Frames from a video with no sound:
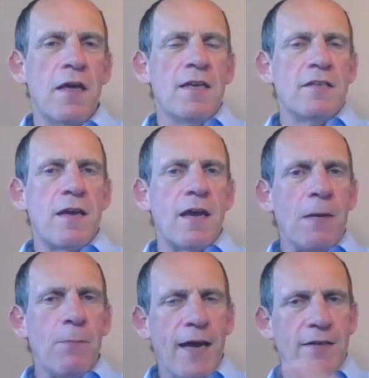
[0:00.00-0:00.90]
So
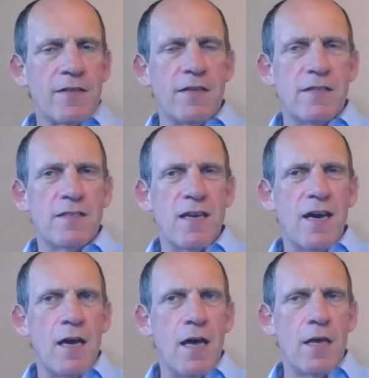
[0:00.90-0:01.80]
coming back to this,
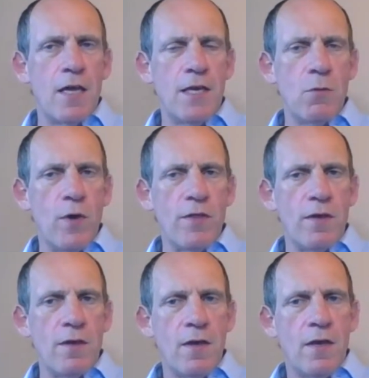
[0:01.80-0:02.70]
I think
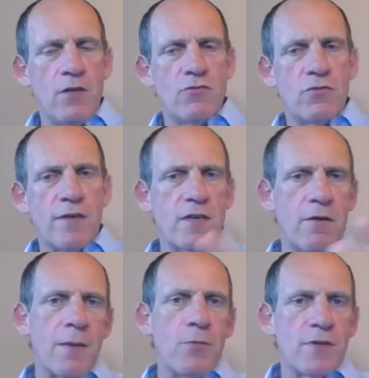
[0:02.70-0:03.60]
whether interest rates are
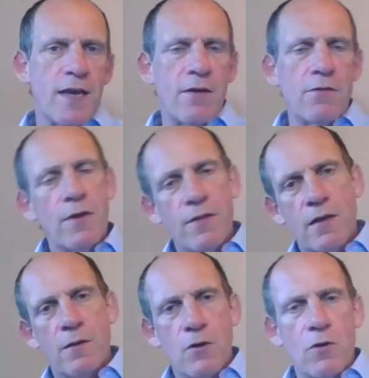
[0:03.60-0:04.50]
going up or down or whether the
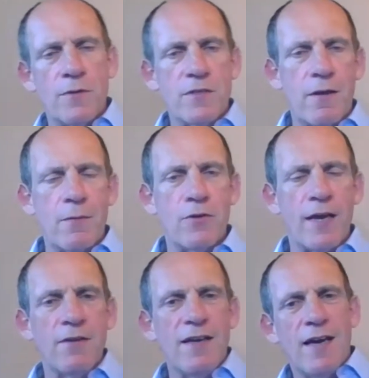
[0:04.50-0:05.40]
global economy is going up or down,